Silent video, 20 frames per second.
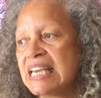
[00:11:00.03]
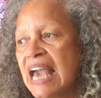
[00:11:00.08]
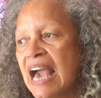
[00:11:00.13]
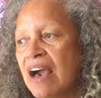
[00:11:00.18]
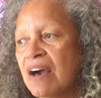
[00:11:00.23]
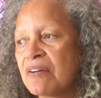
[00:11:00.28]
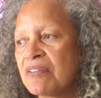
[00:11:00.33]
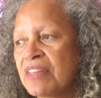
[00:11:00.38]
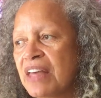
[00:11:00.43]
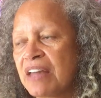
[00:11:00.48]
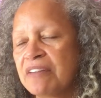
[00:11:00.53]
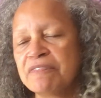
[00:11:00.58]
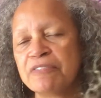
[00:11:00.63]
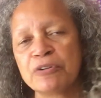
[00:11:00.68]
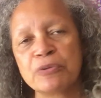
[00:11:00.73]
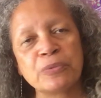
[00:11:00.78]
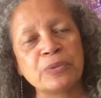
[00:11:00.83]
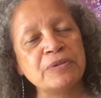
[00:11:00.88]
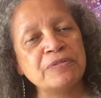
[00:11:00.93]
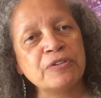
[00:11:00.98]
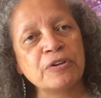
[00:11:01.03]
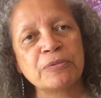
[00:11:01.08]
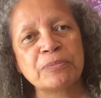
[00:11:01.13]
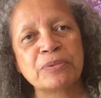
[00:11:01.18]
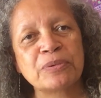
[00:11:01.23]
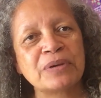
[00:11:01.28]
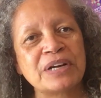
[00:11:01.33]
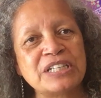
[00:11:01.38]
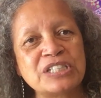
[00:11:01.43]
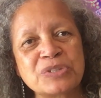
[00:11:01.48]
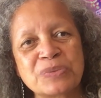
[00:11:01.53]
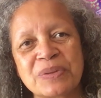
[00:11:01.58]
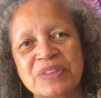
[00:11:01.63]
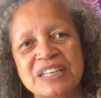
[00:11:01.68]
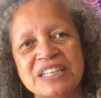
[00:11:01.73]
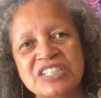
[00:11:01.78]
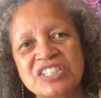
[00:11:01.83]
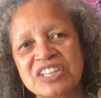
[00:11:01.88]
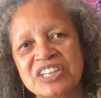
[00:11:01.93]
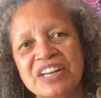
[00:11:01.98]
how that reverberates with
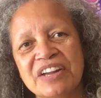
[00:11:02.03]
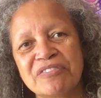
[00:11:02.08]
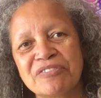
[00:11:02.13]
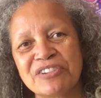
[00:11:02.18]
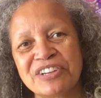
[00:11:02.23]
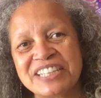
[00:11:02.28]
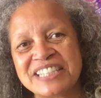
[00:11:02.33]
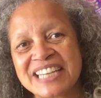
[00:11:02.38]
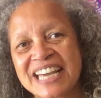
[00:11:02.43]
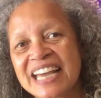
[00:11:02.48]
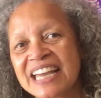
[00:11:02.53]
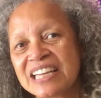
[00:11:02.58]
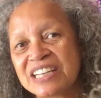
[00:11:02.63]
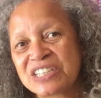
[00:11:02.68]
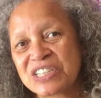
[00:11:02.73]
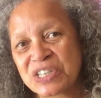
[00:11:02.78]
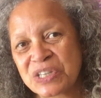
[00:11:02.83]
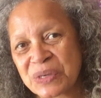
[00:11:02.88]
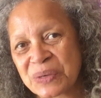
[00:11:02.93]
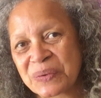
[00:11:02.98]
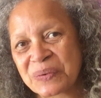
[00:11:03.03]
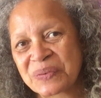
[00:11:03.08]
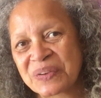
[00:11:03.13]
each and every day too,